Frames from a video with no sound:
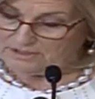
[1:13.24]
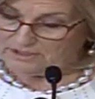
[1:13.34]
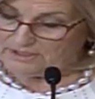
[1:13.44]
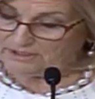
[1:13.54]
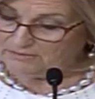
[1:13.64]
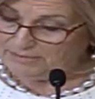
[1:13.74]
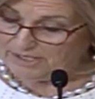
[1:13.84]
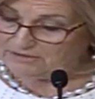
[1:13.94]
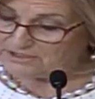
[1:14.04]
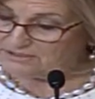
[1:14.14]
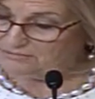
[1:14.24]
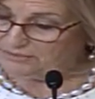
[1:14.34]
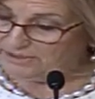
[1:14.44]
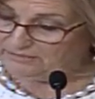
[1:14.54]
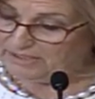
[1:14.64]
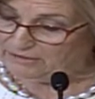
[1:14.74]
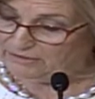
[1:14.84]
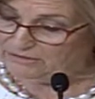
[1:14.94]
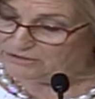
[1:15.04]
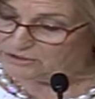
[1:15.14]
In comparison, Planned
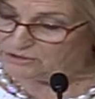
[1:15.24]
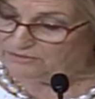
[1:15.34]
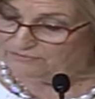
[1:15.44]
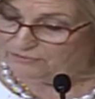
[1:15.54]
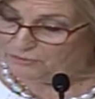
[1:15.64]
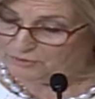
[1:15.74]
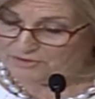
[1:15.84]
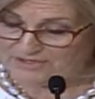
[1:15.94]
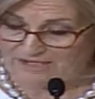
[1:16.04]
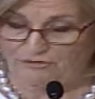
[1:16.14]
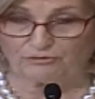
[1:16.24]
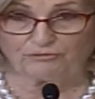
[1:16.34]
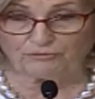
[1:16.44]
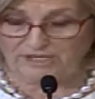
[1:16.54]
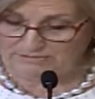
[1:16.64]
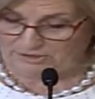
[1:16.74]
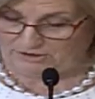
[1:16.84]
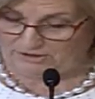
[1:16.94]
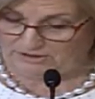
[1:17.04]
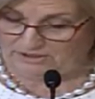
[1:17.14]
Parenthood served fewer than 3
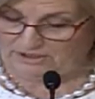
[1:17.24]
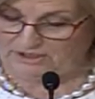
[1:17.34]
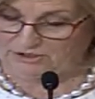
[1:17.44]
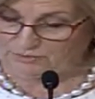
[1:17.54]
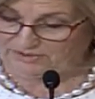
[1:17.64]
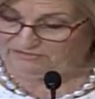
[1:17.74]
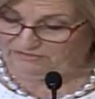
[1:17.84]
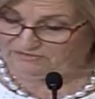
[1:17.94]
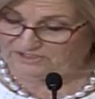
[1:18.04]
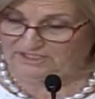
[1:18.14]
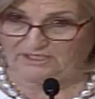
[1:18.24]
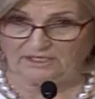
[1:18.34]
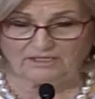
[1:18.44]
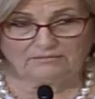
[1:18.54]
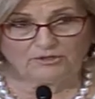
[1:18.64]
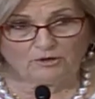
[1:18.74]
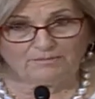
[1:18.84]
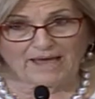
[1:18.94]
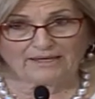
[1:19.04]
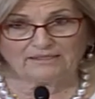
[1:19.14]
million in 2015. Let me go
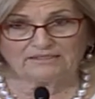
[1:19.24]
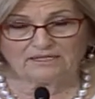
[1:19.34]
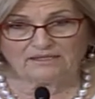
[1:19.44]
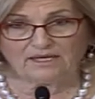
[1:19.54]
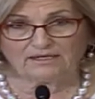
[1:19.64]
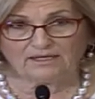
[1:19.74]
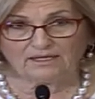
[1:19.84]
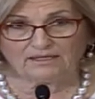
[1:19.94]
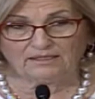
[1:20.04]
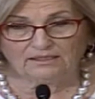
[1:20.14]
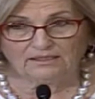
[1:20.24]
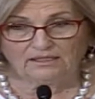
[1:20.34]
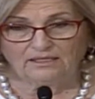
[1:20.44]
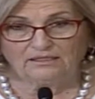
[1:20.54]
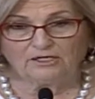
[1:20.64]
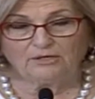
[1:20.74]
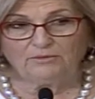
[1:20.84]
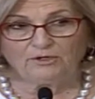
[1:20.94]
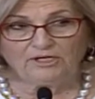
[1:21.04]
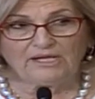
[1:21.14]
back and say that again. The
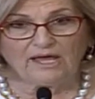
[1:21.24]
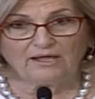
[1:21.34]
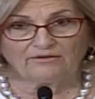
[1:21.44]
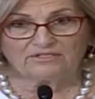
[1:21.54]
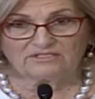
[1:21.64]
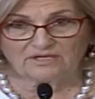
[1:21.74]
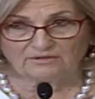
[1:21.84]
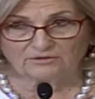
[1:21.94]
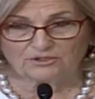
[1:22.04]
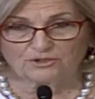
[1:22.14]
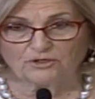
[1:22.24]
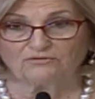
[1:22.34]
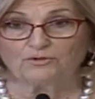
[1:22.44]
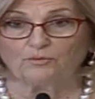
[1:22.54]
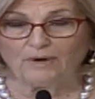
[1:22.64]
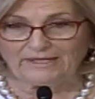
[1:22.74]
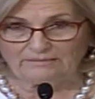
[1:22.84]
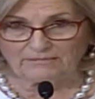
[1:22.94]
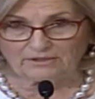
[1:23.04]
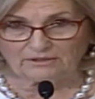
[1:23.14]
community health centers served 20
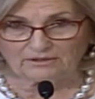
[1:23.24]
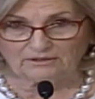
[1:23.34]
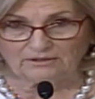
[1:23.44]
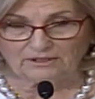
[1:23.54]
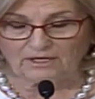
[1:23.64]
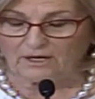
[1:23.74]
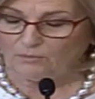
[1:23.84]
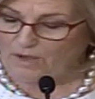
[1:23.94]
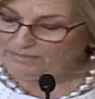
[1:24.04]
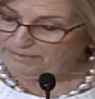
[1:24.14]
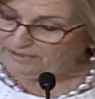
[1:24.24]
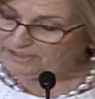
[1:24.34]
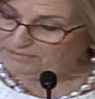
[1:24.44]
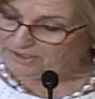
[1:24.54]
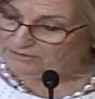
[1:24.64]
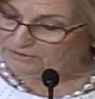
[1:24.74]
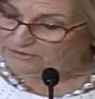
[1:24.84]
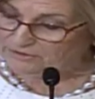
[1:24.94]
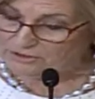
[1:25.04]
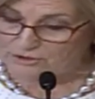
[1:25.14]
million, while Planned
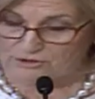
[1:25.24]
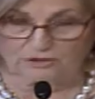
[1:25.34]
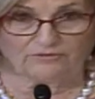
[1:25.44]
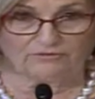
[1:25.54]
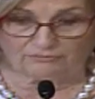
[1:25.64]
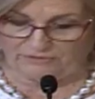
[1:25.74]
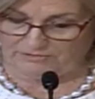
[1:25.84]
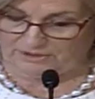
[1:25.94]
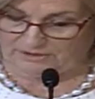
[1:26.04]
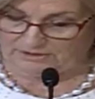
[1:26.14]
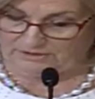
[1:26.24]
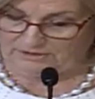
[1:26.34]
Parenthood served 3 million.